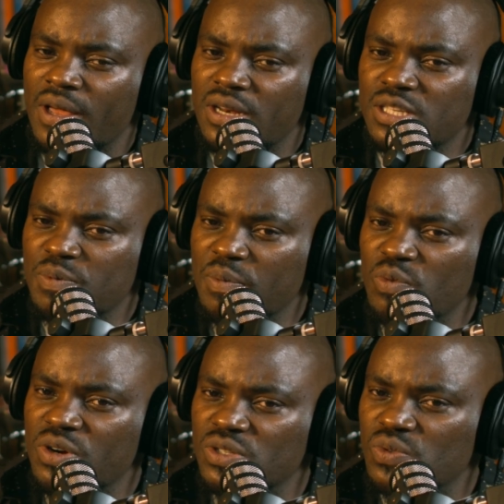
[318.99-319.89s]
These people
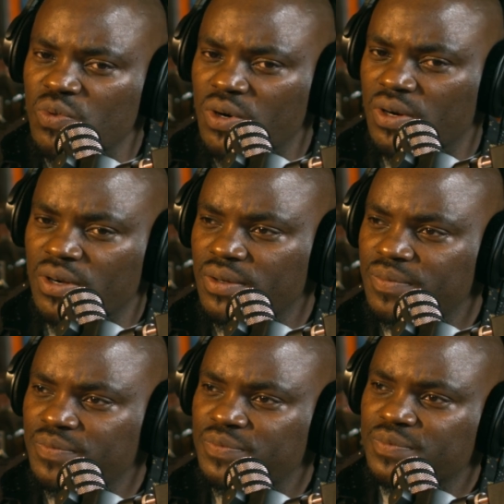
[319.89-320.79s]
will go to war.
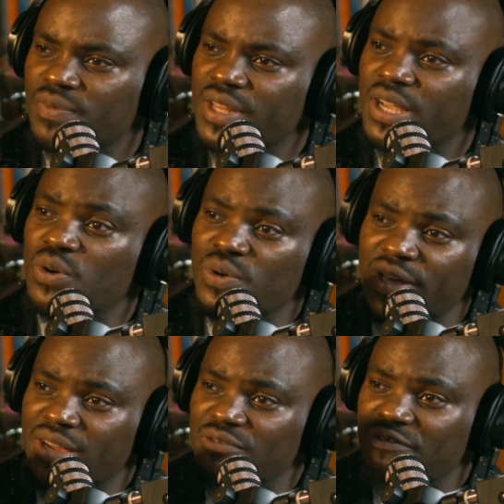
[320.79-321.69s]
They go
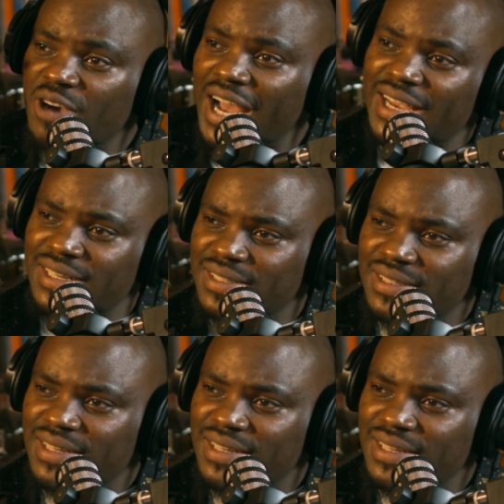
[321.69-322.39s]
there and fight.